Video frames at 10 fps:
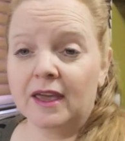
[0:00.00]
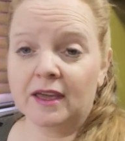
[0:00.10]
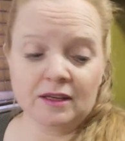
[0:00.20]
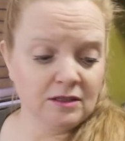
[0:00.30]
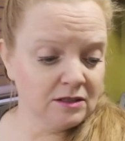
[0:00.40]

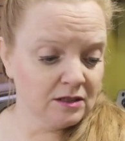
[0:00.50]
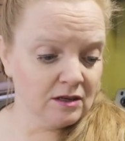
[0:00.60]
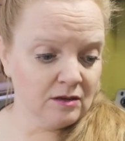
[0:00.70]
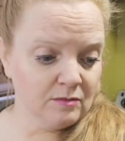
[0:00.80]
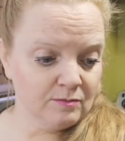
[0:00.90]
And
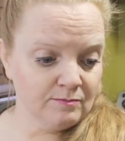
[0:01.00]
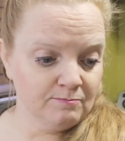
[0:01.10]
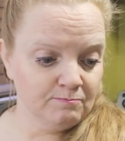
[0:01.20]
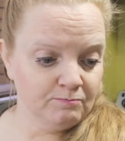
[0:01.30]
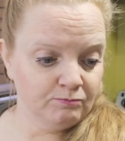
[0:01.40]

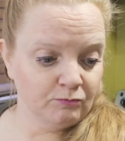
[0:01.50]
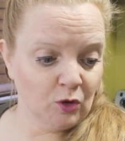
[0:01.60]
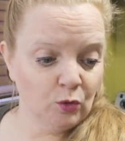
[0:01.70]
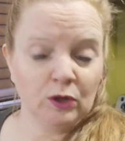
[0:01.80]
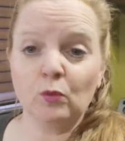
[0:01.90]

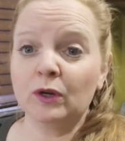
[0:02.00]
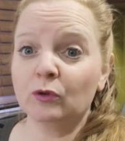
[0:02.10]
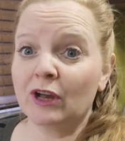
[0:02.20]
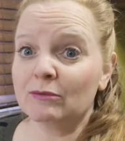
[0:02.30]
only 1